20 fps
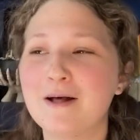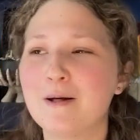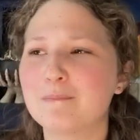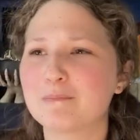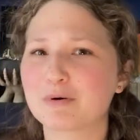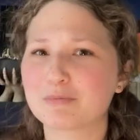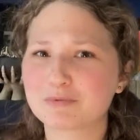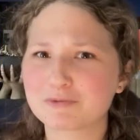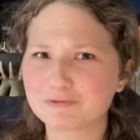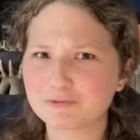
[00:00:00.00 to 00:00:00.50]

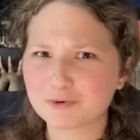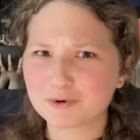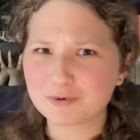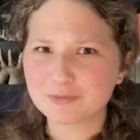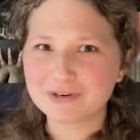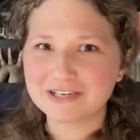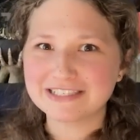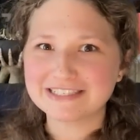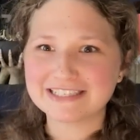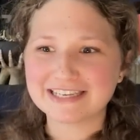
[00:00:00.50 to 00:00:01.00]
But before
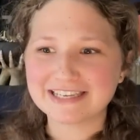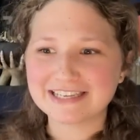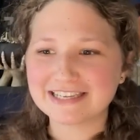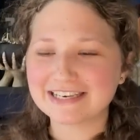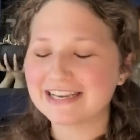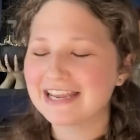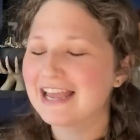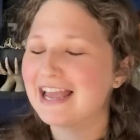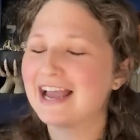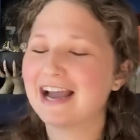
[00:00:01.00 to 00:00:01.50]
we did,
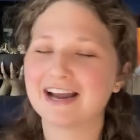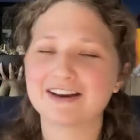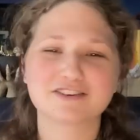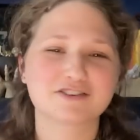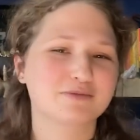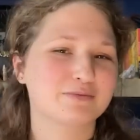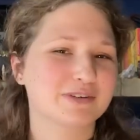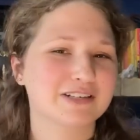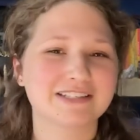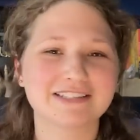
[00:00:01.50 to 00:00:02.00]
I
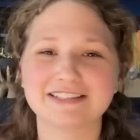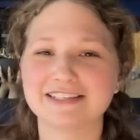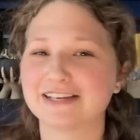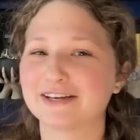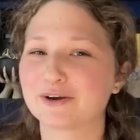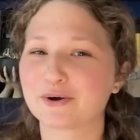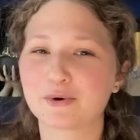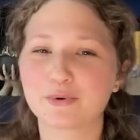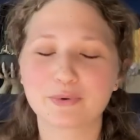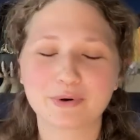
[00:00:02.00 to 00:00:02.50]
just wanted to take a
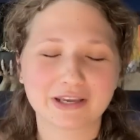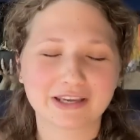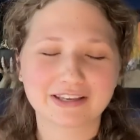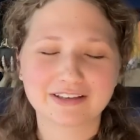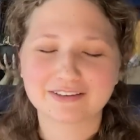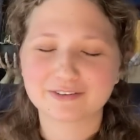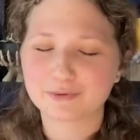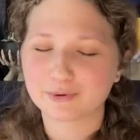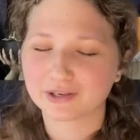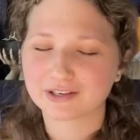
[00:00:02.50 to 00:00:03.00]
quick,
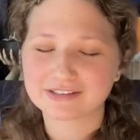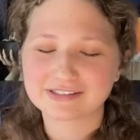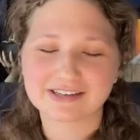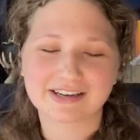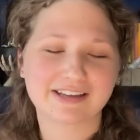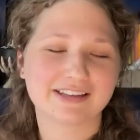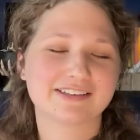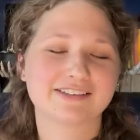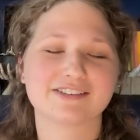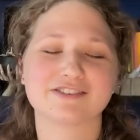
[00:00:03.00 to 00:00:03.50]
quick
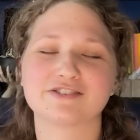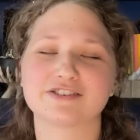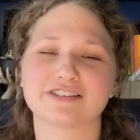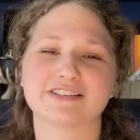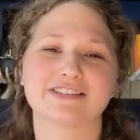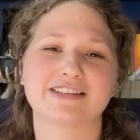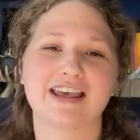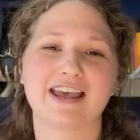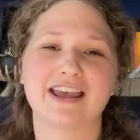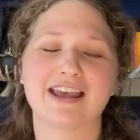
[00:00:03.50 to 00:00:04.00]
second to
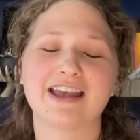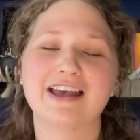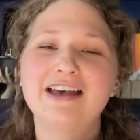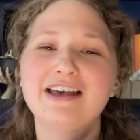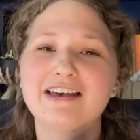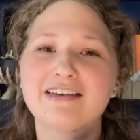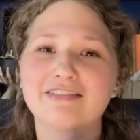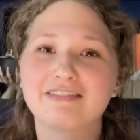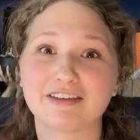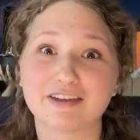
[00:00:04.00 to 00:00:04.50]
just say
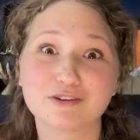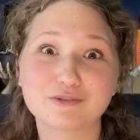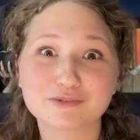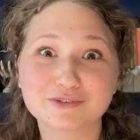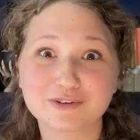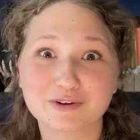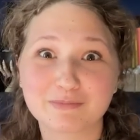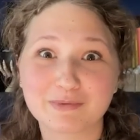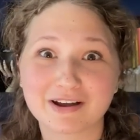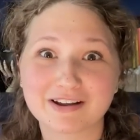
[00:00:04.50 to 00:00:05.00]
thank you
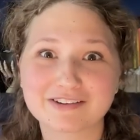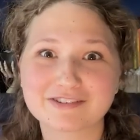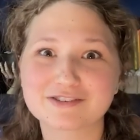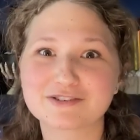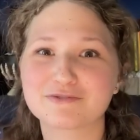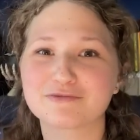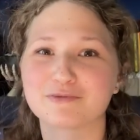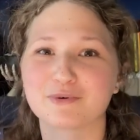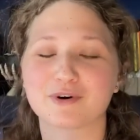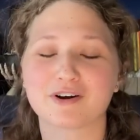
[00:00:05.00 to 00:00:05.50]
so much
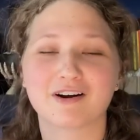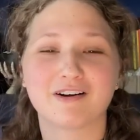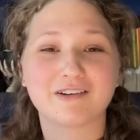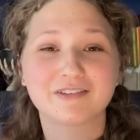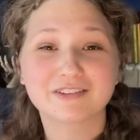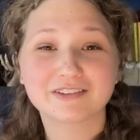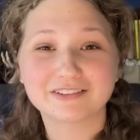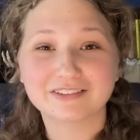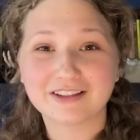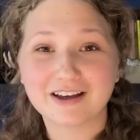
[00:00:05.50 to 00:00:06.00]
for all
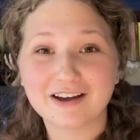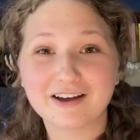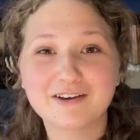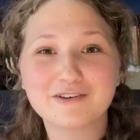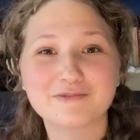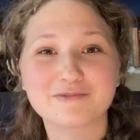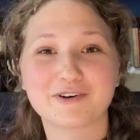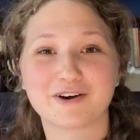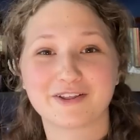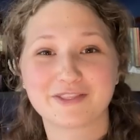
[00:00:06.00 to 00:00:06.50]
the
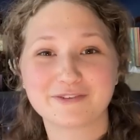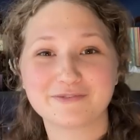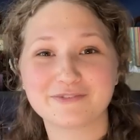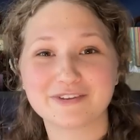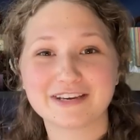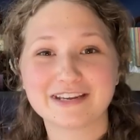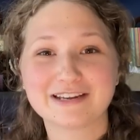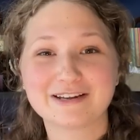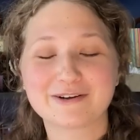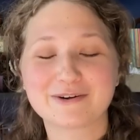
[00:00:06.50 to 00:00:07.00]
love on the
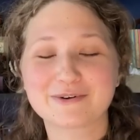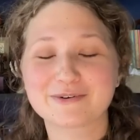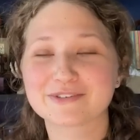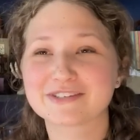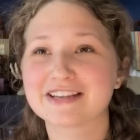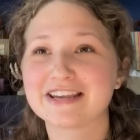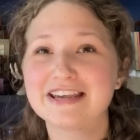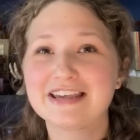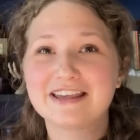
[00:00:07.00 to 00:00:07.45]
videos.